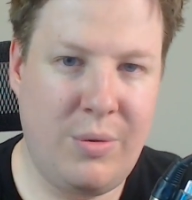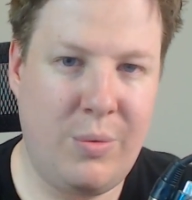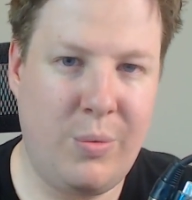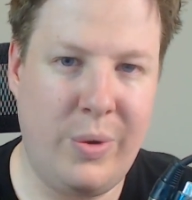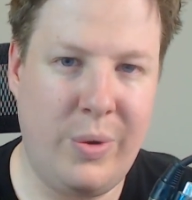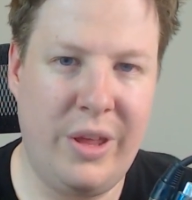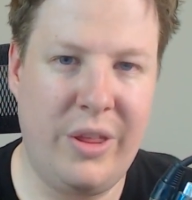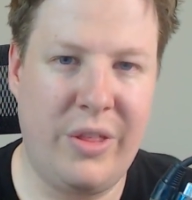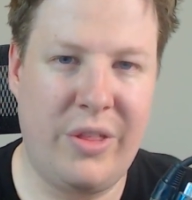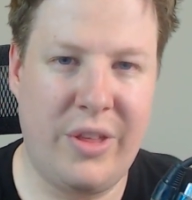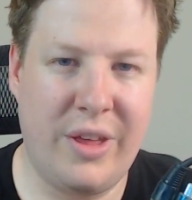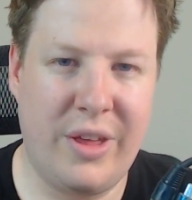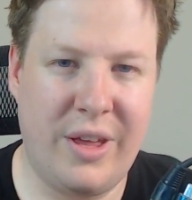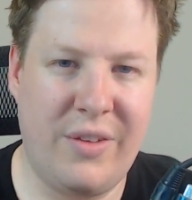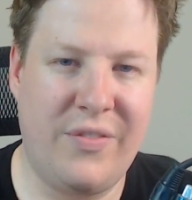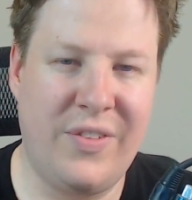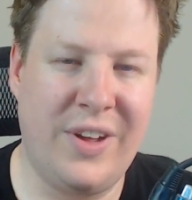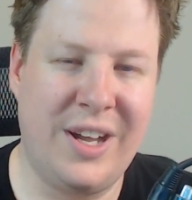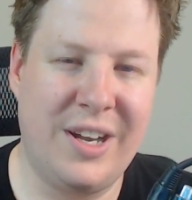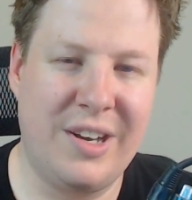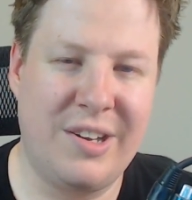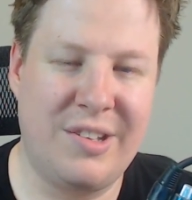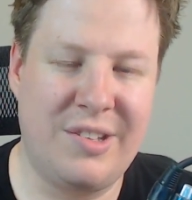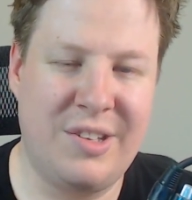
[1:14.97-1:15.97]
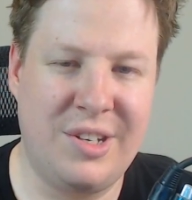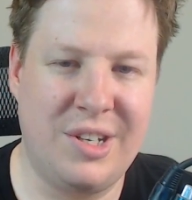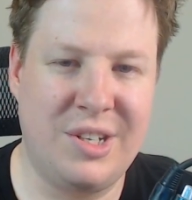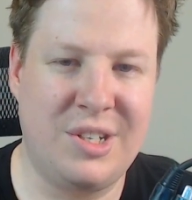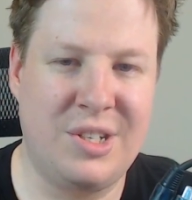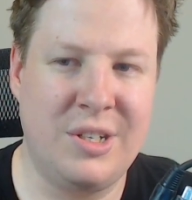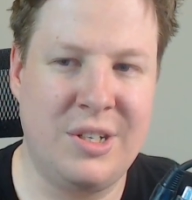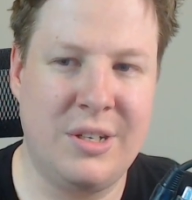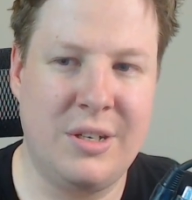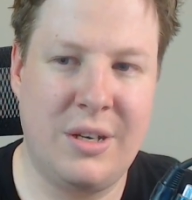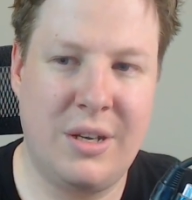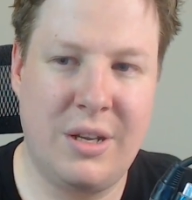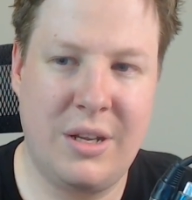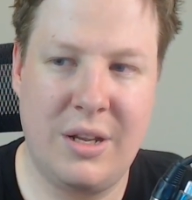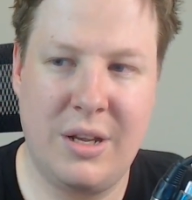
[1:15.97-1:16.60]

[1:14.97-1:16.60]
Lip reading: with Advanced Edition.